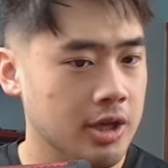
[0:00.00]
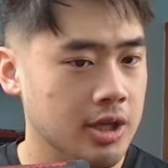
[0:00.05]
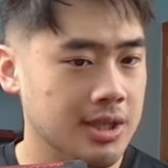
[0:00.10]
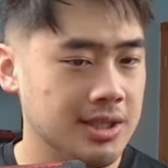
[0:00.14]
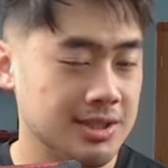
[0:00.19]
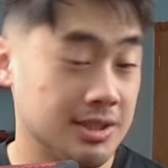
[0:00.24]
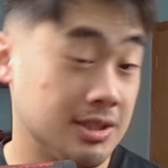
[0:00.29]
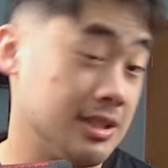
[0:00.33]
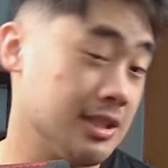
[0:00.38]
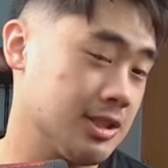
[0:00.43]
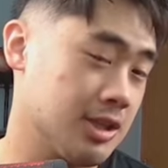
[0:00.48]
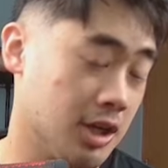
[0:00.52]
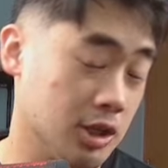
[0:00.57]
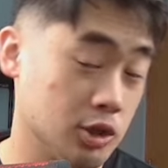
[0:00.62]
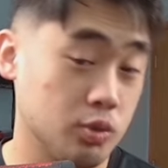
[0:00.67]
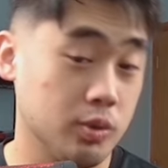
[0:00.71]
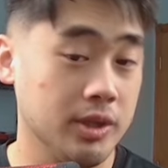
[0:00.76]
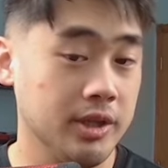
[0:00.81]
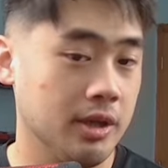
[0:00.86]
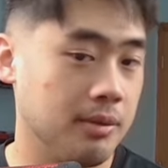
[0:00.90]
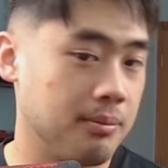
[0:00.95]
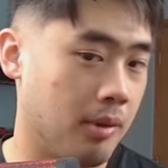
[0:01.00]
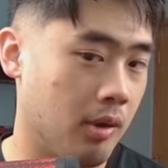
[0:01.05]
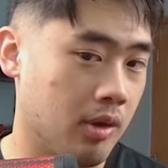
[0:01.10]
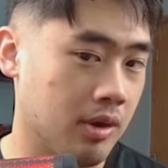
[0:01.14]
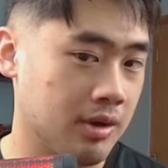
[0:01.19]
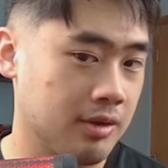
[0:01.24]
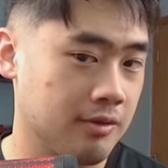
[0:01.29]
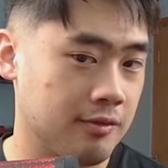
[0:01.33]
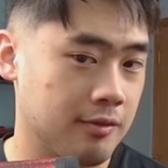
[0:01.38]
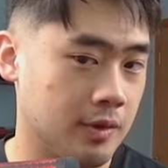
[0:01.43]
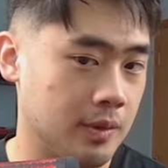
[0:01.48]
This card is really
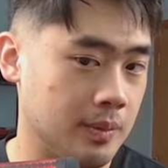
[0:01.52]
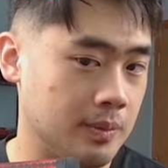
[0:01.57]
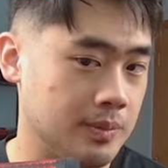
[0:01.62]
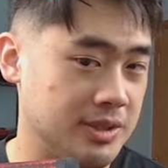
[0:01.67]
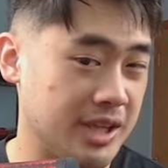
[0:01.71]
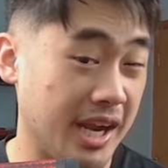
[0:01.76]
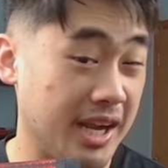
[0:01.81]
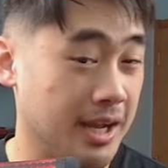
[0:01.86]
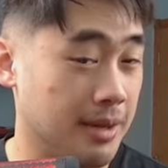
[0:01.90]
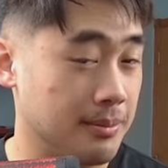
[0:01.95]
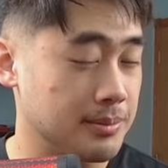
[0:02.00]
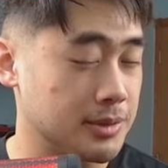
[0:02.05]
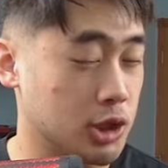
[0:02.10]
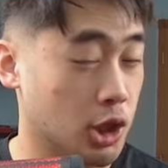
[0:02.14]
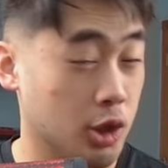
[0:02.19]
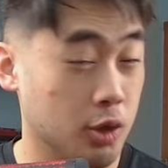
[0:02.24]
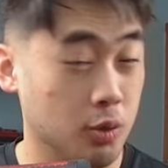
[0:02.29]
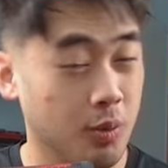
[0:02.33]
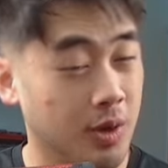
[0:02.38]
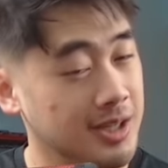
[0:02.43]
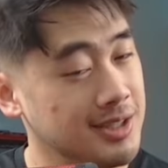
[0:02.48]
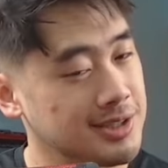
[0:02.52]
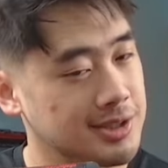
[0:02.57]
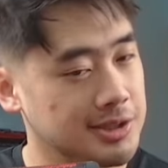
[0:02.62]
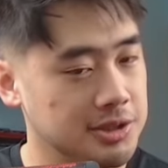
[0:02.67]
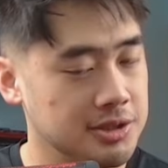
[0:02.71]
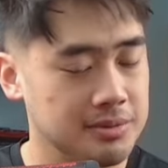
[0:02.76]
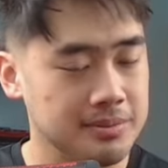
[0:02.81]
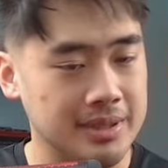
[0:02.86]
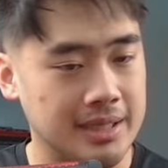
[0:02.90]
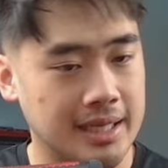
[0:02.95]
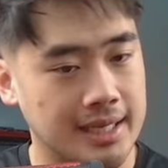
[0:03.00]
important for setting up turn 1
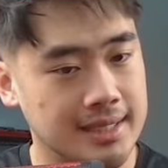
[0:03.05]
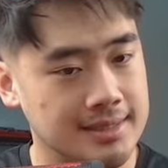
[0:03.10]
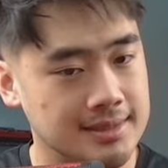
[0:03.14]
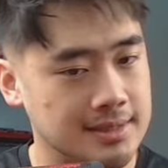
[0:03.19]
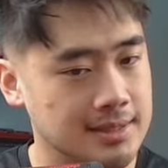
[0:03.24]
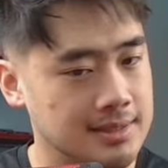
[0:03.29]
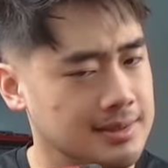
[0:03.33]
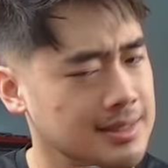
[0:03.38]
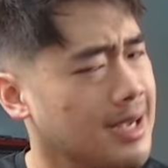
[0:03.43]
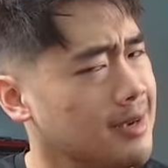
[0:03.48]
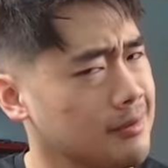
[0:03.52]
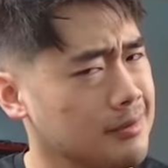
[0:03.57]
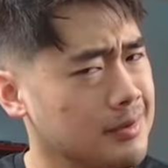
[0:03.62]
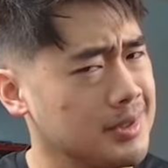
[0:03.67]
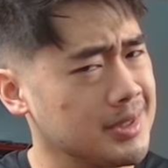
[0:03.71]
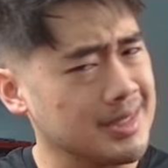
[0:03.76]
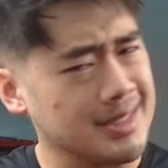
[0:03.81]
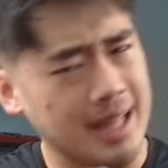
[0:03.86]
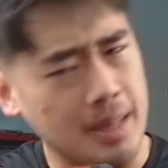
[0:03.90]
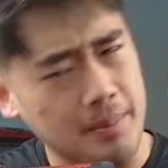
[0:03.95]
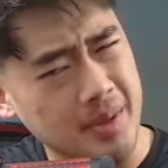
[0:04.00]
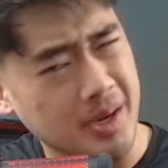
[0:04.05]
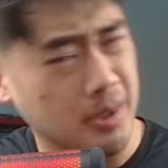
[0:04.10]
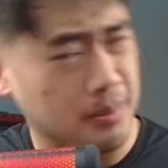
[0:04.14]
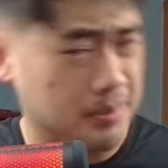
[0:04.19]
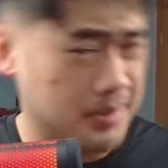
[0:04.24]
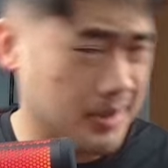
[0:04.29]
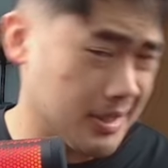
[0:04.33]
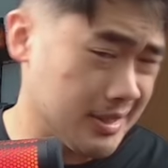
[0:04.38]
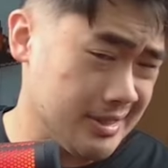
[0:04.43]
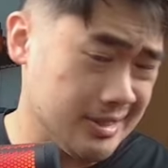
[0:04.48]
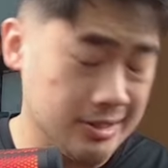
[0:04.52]
too, because there's not really that many
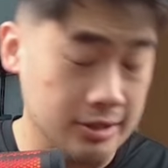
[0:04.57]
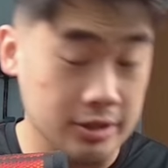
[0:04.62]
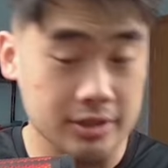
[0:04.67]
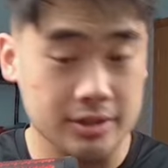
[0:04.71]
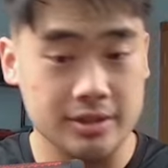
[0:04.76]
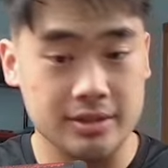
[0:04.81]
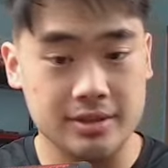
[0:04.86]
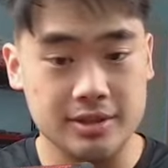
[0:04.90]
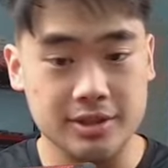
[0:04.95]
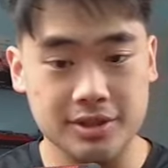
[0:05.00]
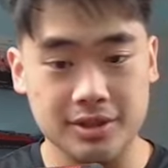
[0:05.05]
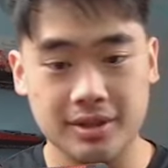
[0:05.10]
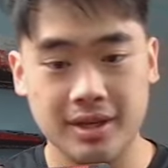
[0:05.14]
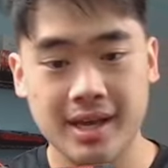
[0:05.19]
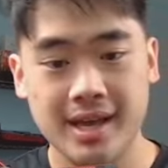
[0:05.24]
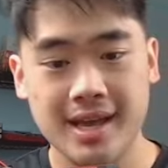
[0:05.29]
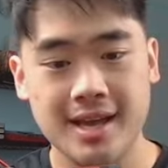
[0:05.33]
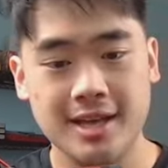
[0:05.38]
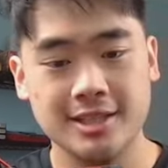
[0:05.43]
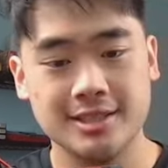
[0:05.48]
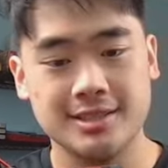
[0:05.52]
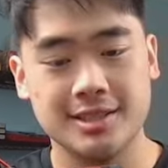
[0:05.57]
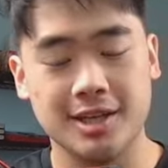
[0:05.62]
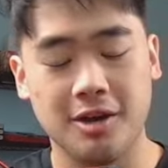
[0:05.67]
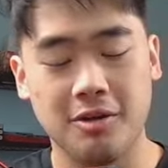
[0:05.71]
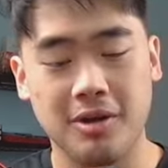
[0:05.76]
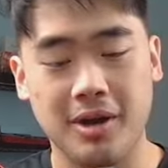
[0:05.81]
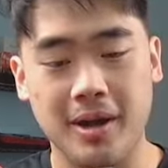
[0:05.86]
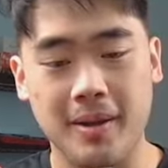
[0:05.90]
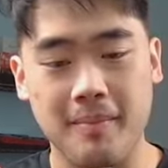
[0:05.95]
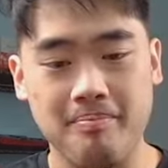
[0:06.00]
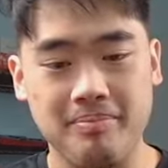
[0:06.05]
plays you can do.
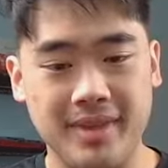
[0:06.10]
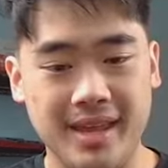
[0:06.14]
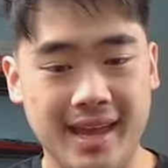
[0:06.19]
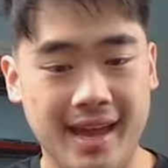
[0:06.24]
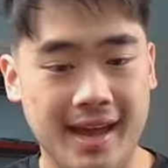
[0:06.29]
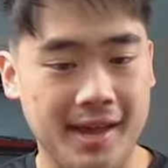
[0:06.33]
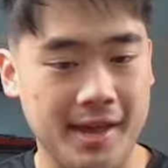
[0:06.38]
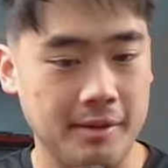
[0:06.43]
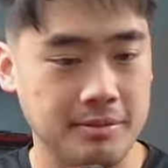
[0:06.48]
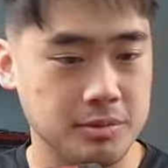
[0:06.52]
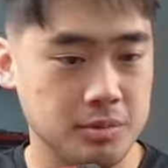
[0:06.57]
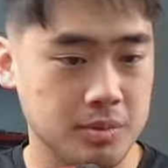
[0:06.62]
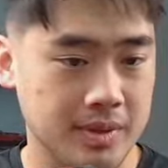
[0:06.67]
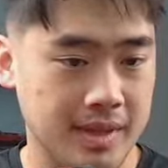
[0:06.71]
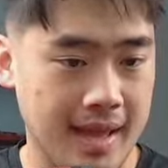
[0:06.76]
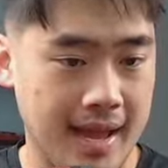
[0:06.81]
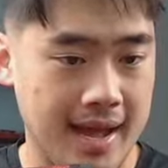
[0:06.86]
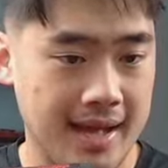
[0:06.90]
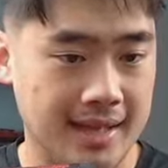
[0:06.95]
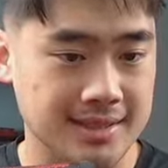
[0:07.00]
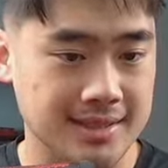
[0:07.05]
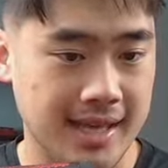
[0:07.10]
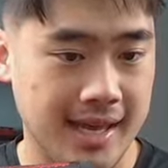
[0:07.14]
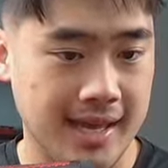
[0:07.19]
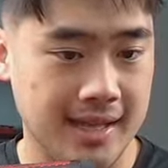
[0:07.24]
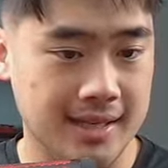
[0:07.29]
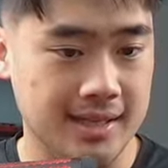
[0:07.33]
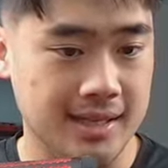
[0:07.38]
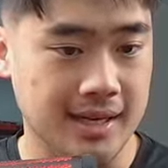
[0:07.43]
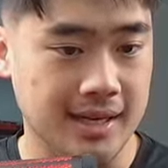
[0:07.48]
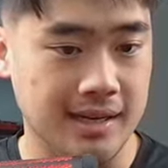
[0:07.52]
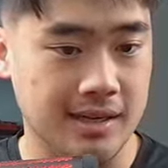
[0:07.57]
So yeah, it helps with that,
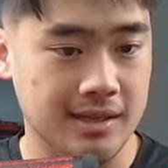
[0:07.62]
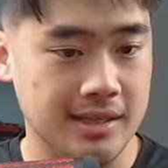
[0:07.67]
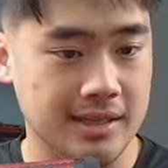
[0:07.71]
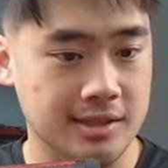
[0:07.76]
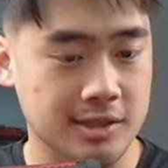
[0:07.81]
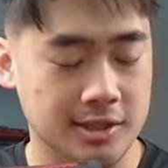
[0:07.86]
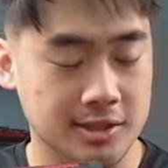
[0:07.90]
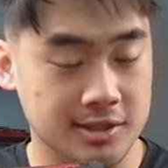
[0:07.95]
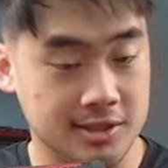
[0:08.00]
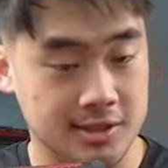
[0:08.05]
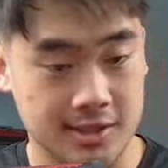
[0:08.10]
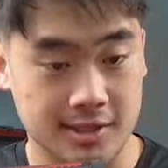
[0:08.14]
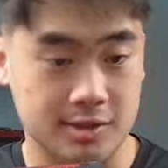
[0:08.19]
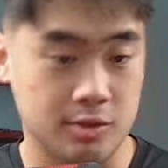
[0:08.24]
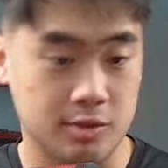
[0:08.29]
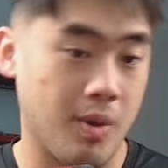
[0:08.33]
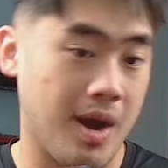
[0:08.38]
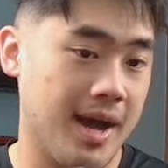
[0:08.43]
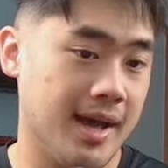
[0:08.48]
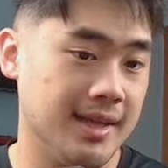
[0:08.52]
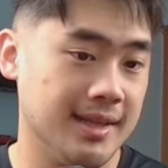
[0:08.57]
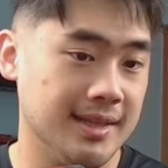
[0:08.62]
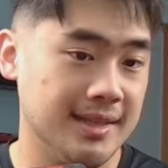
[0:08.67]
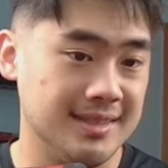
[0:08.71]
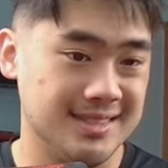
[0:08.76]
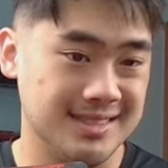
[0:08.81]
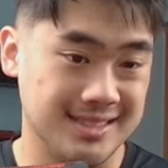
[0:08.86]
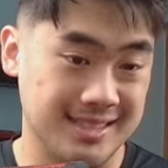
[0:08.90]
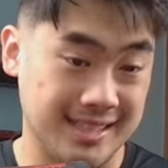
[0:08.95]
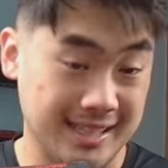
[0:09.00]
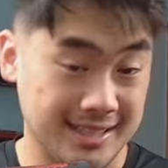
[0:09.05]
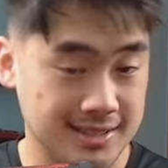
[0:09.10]
and this is why this
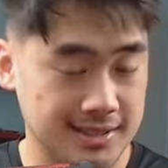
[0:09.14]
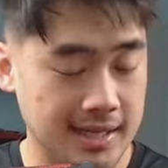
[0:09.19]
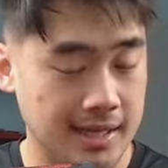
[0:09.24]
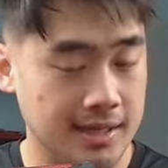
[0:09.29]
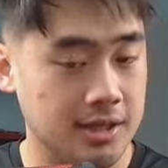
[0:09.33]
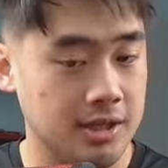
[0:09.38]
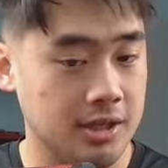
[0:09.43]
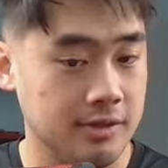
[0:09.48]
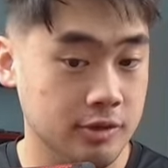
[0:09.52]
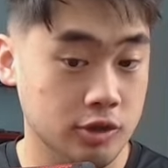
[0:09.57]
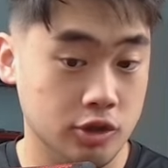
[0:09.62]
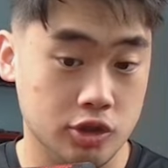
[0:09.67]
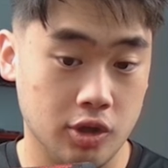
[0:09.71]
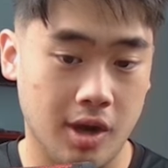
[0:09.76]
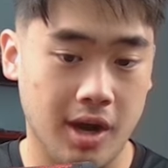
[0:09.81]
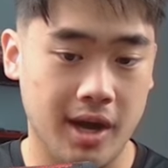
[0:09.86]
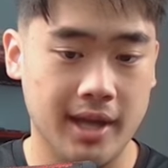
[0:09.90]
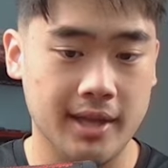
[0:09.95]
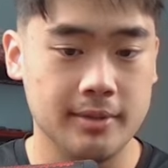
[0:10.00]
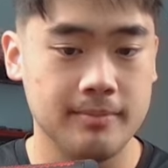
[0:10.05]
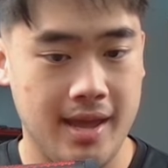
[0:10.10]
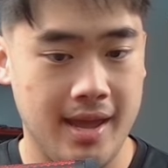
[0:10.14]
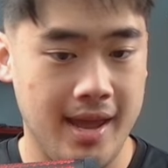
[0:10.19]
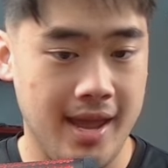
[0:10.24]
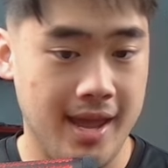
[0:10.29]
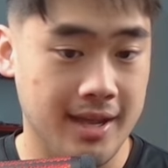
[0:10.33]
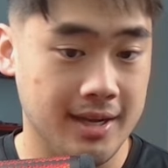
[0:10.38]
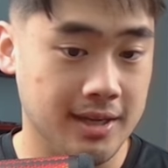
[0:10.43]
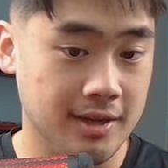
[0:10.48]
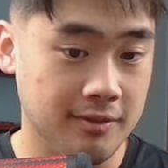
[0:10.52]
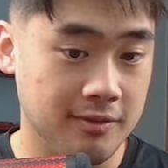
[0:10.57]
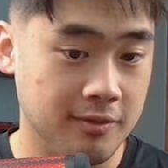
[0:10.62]
is an extender if you draw it.
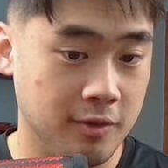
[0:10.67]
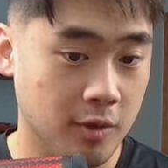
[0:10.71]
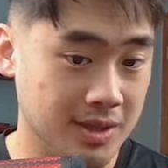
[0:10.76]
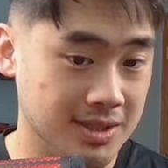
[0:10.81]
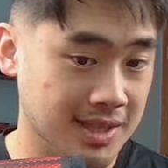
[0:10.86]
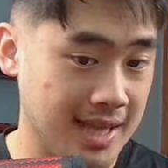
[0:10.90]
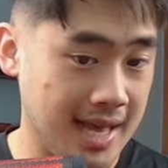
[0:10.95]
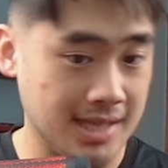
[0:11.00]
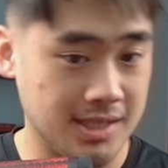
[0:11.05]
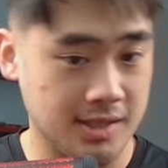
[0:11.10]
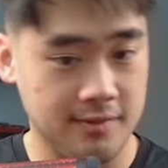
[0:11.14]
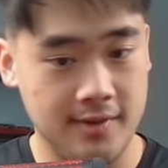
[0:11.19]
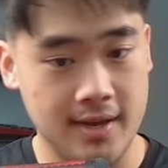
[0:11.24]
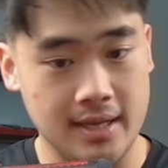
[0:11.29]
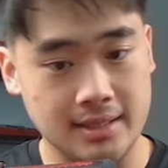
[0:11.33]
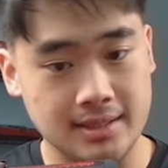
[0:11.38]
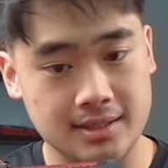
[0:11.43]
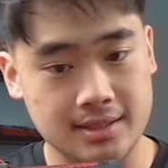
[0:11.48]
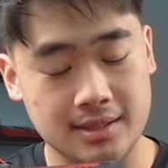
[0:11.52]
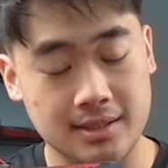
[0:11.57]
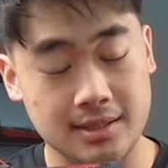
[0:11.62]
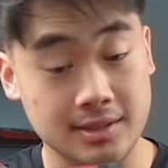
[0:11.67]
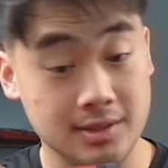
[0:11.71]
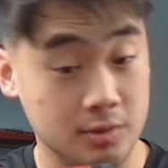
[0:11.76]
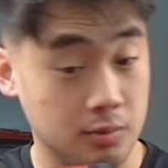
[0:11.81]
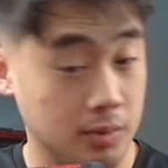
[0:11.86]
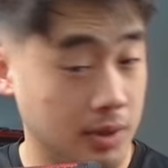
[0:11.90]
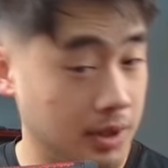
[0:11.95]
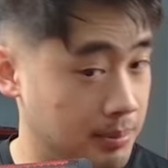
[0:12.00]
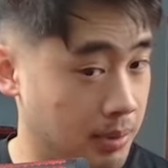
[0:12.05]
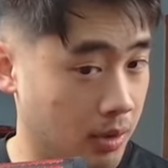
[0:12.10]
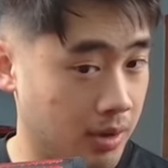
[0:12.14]
And for its last effect, this is
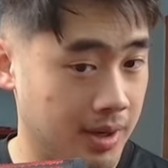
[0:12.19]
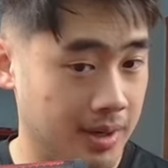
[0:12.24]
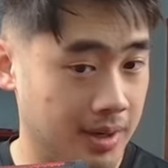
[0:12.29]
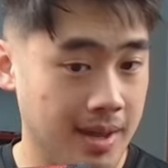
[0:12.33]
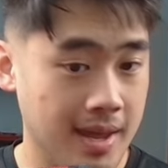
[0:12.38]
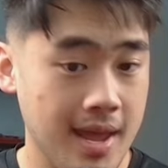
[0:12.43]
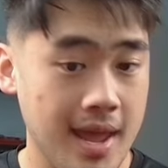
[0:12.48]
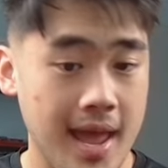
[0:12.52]
really important.